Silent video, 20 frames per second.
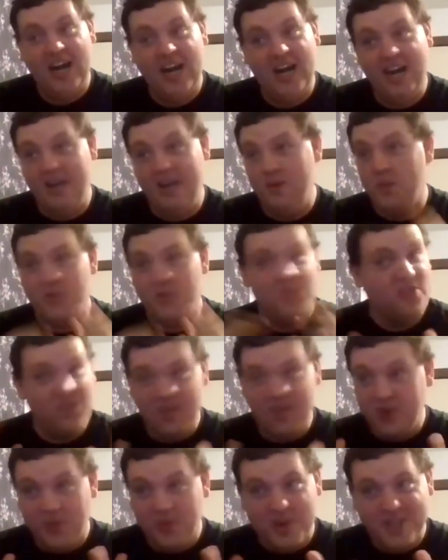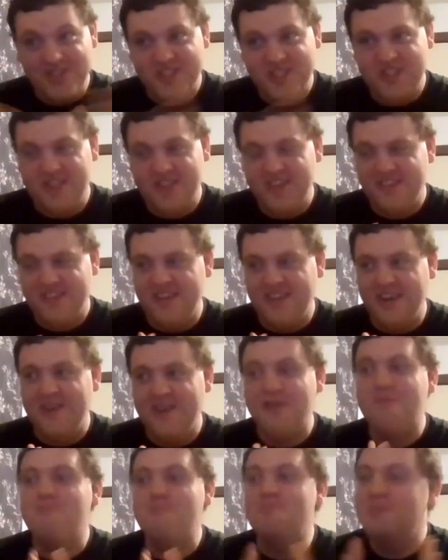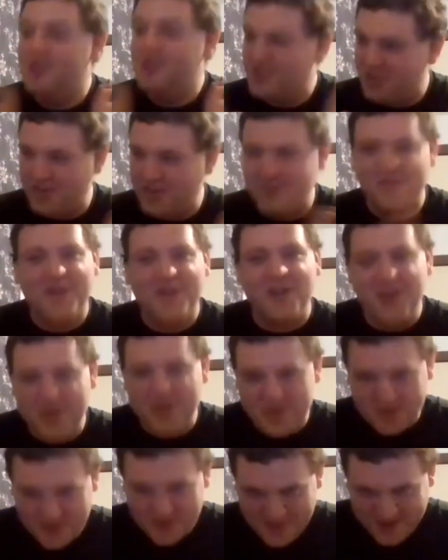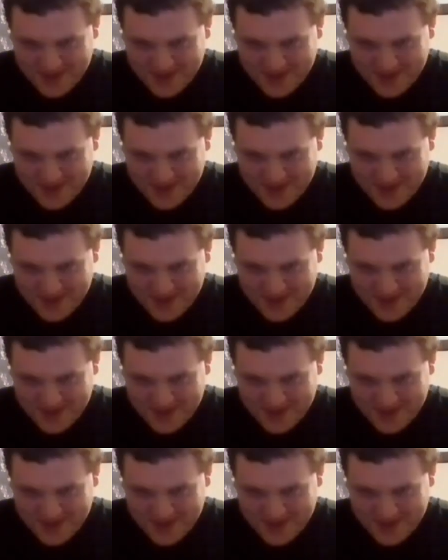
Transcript: I still watch to this day, Mr. Magoo.